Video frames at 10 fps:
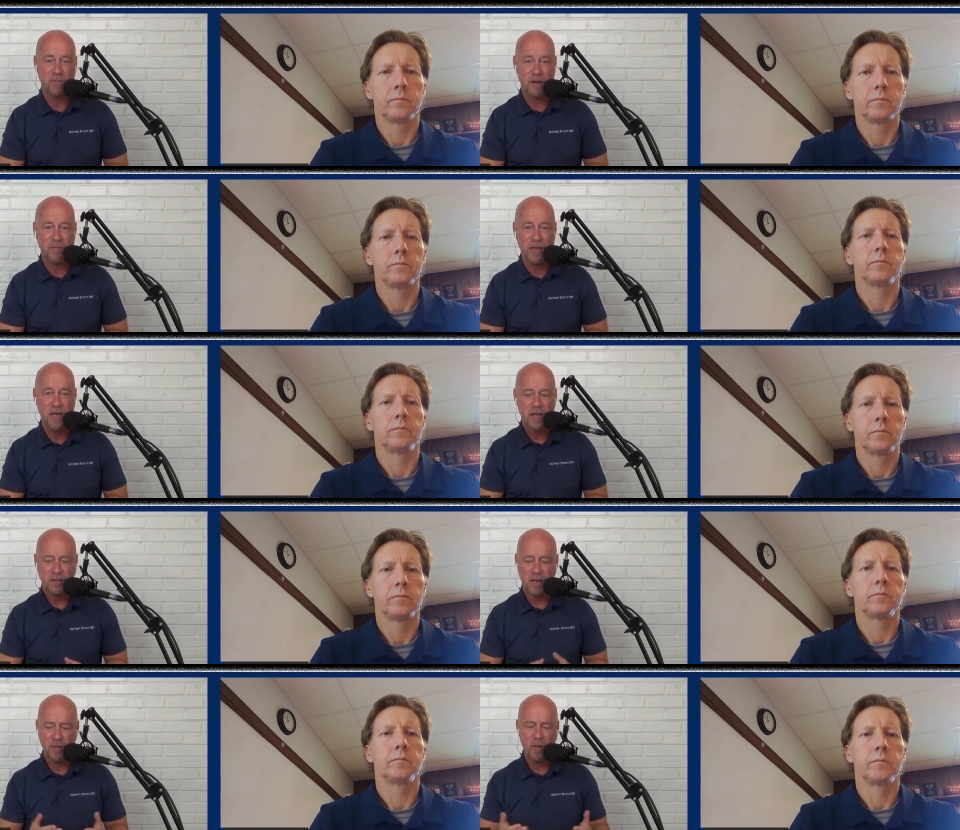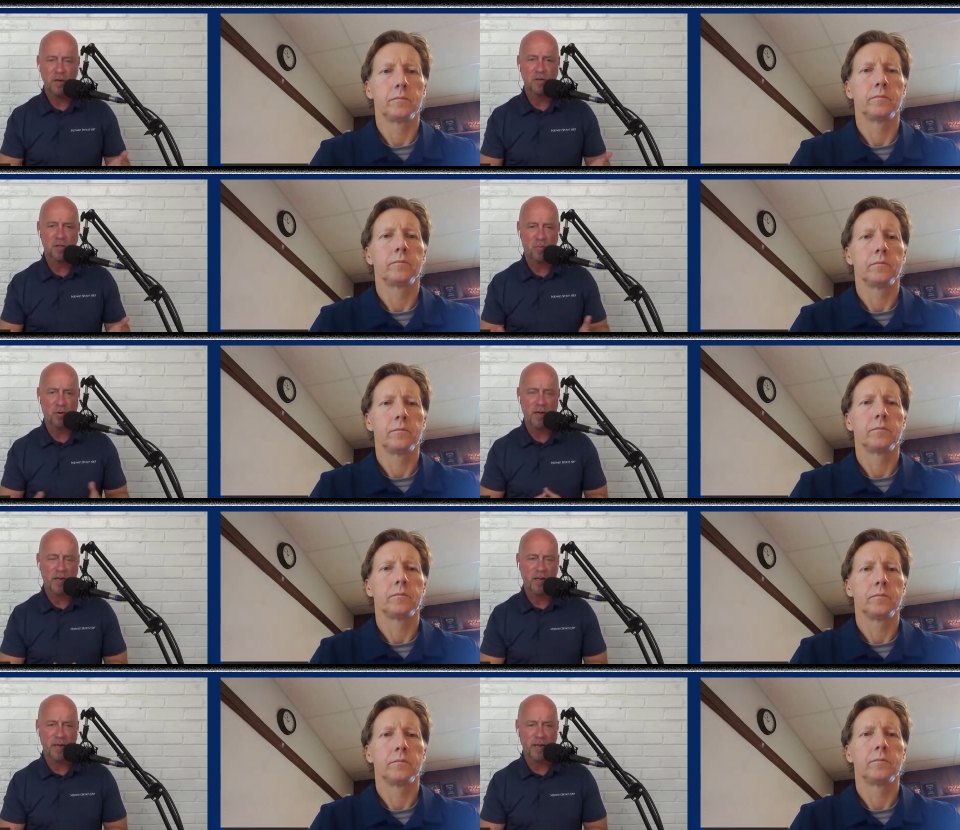Speaker 1: may be? Talk about your spring
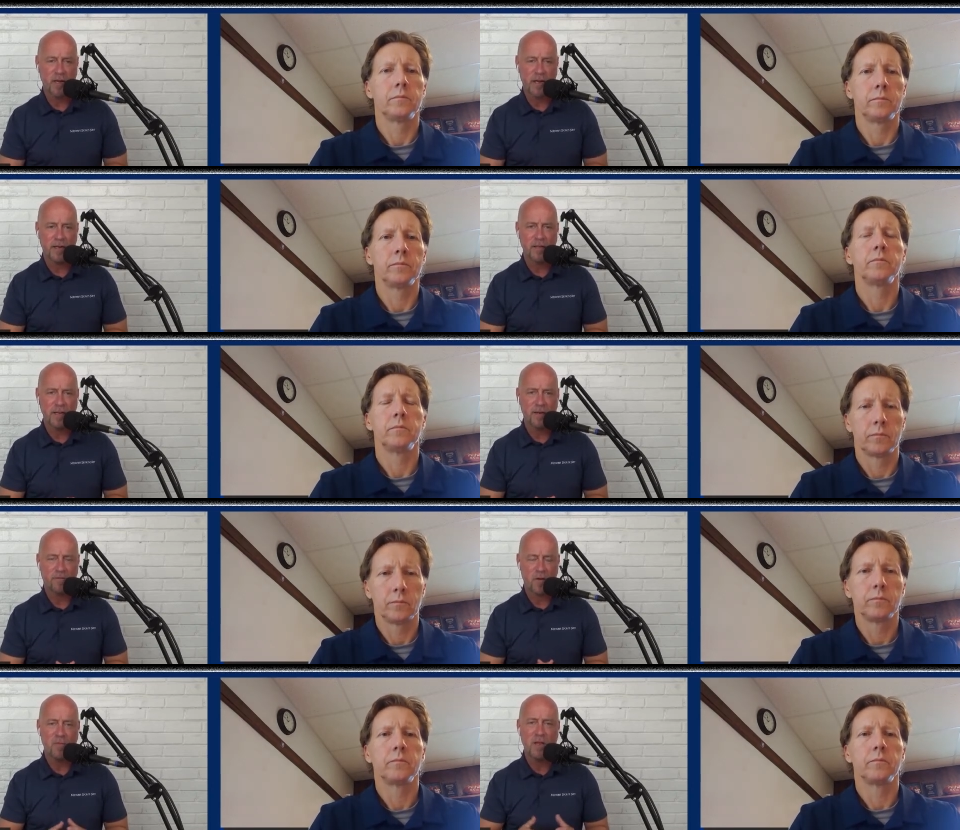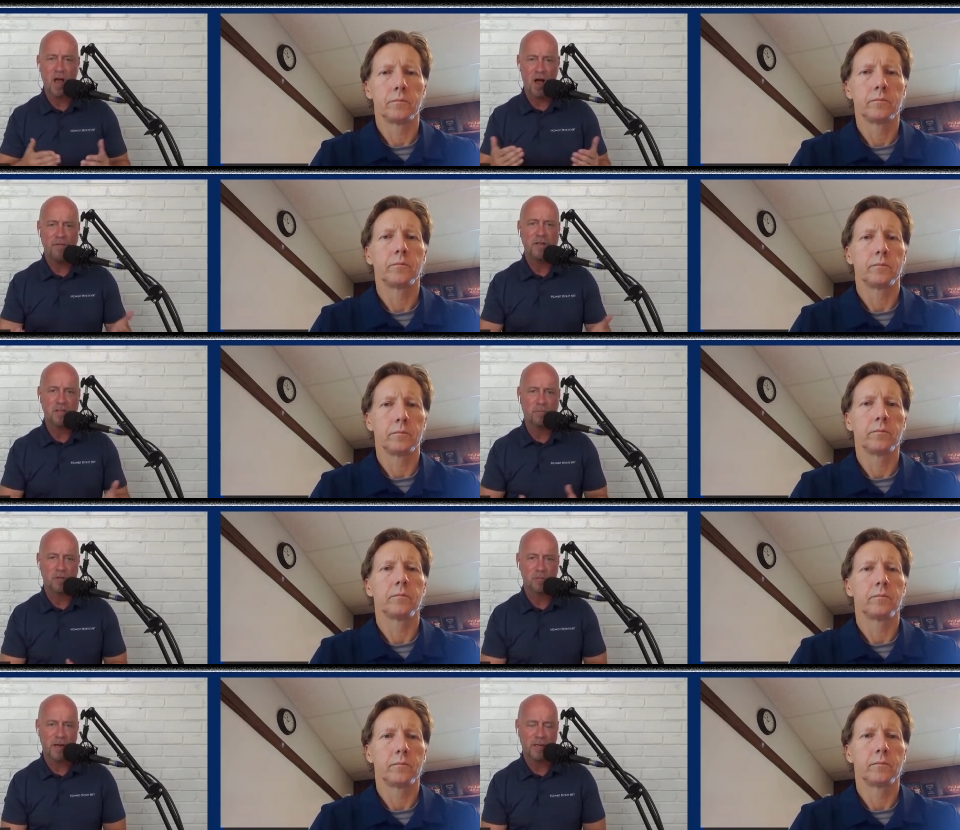in, in, in the from the offensive
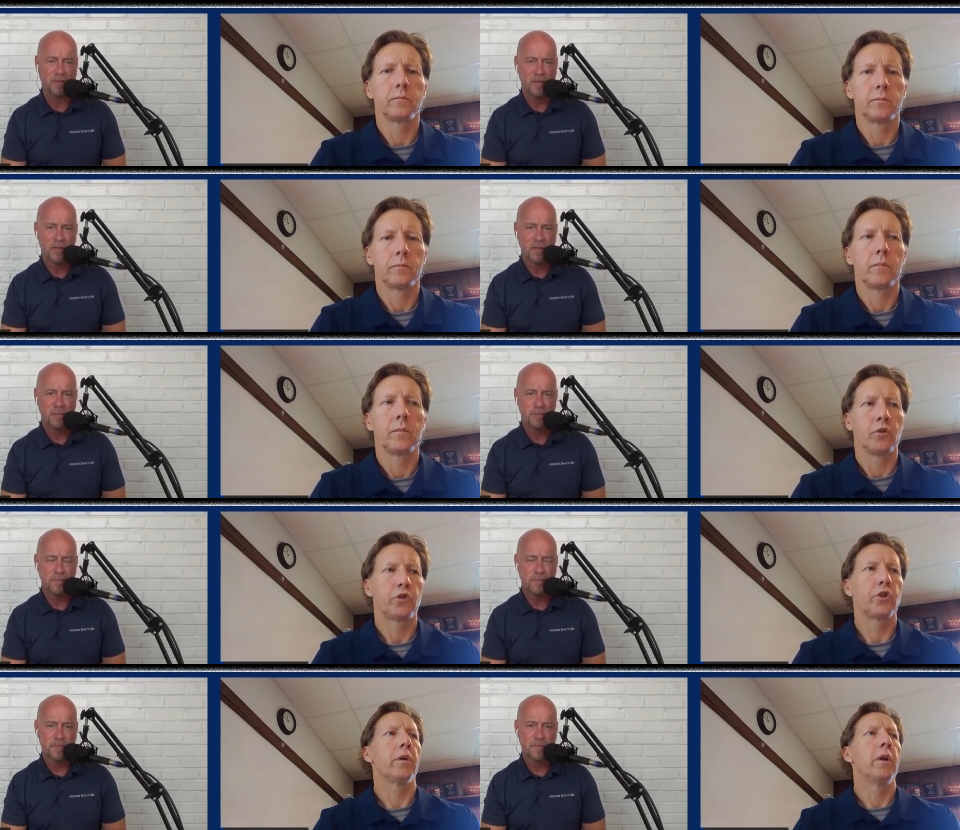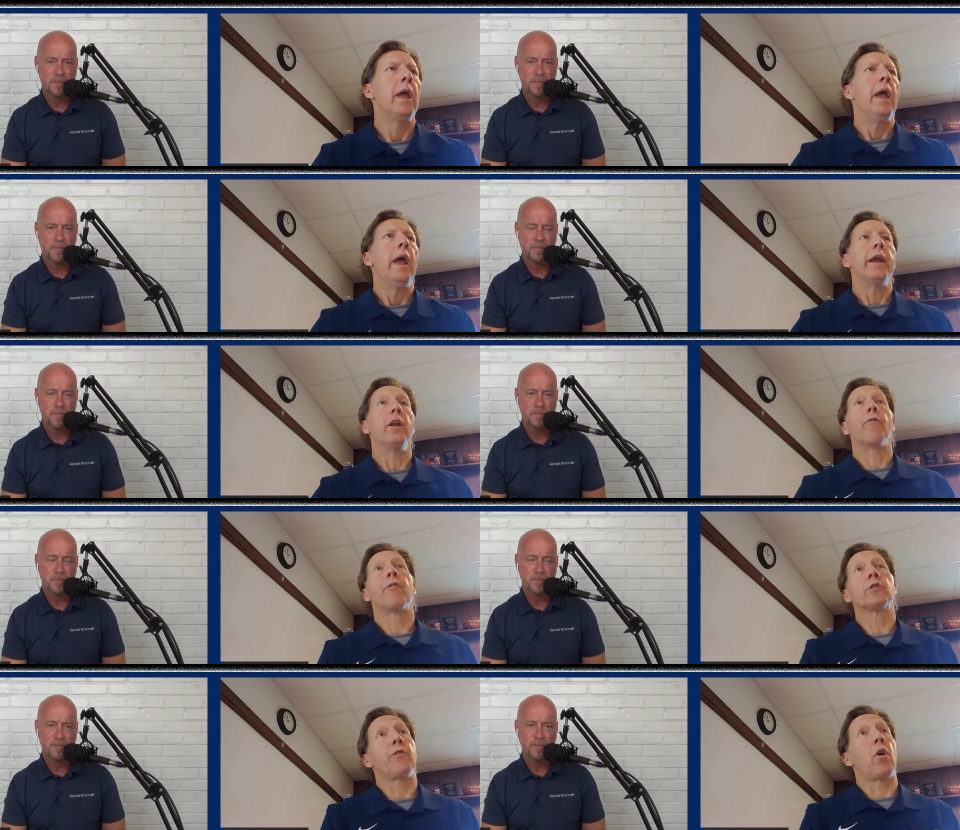perspective. Sure. You know,
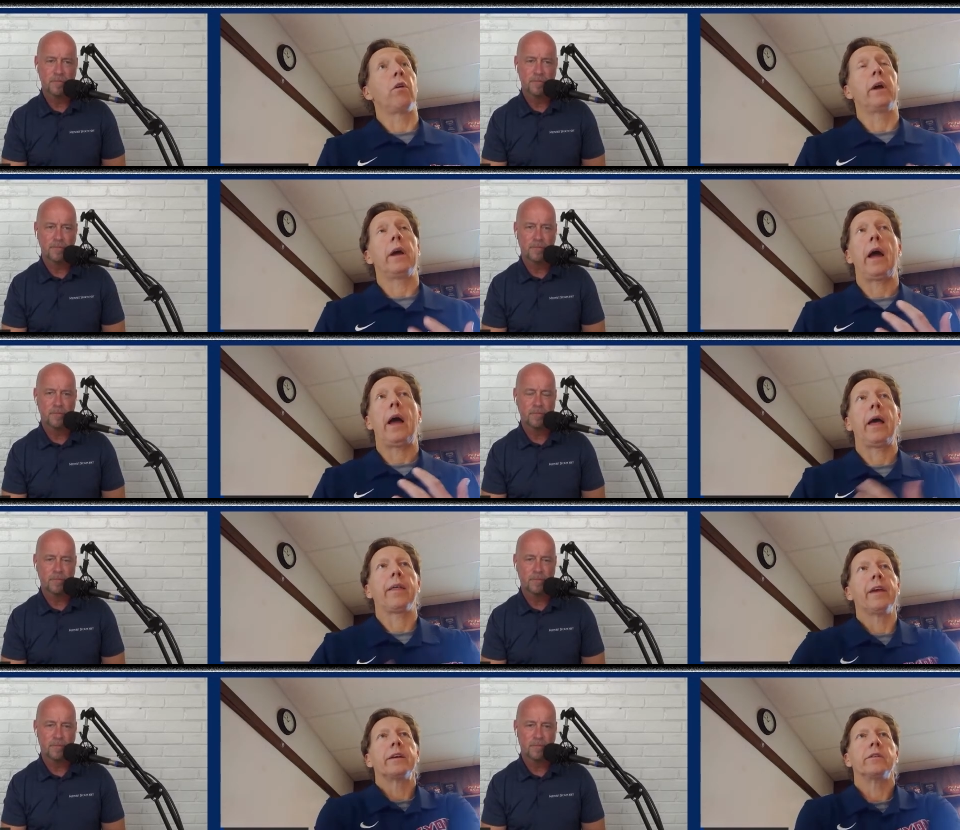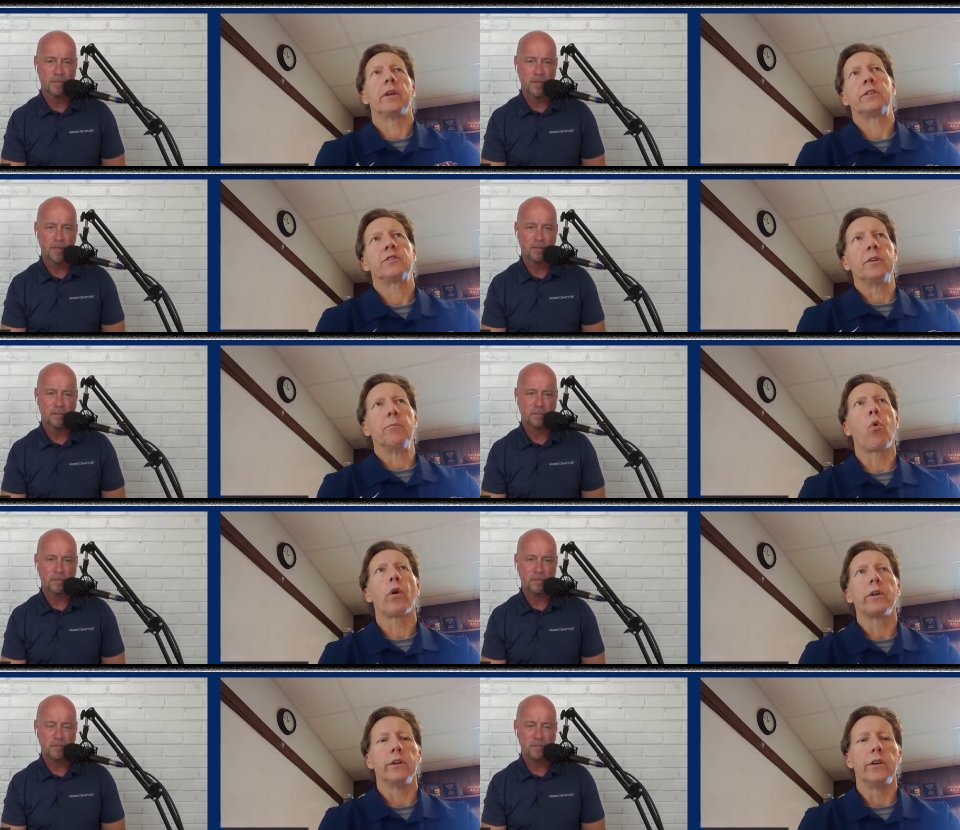first of
Speaker 2: all, I think it's
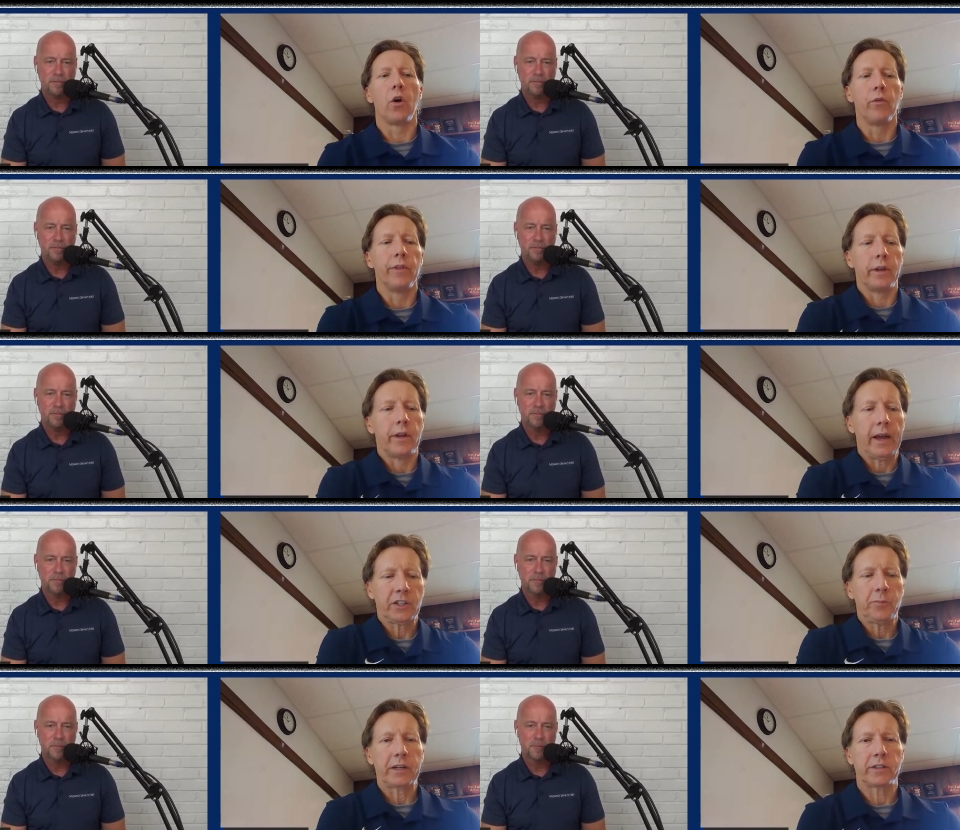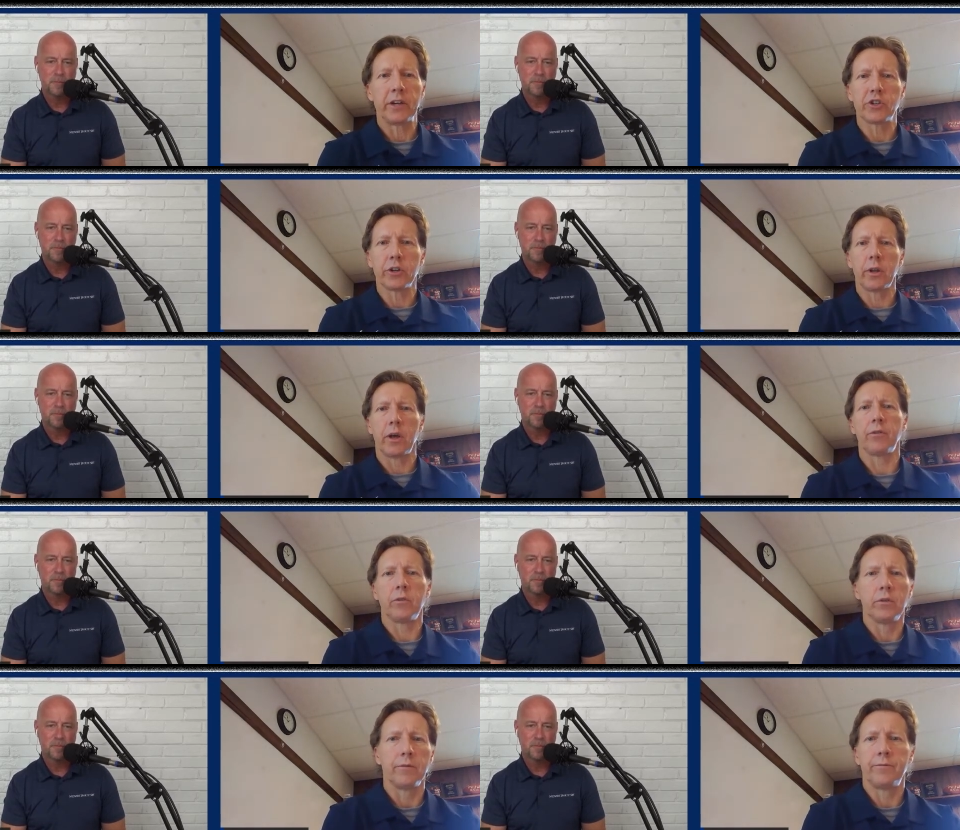important to know that expectation
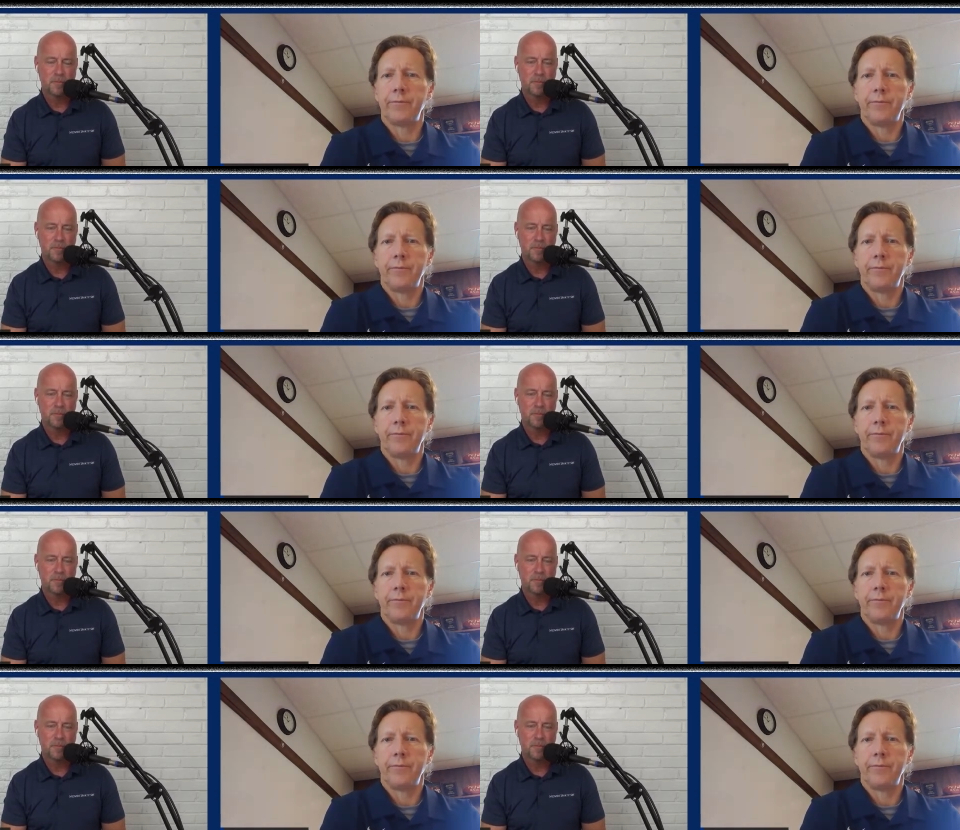level of